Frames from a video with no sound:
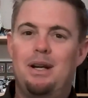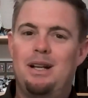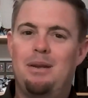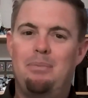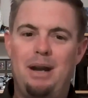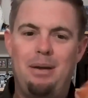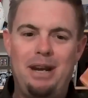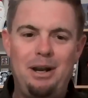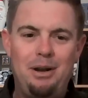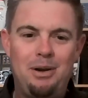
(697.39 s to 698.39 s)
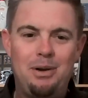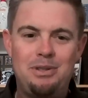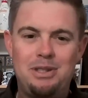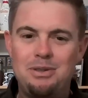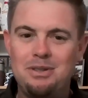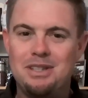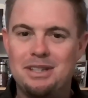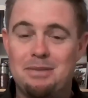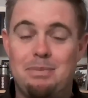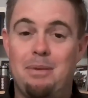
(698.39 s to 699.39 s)
But who's still using
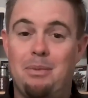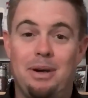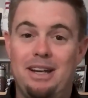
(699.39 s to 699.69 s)
this bad boy?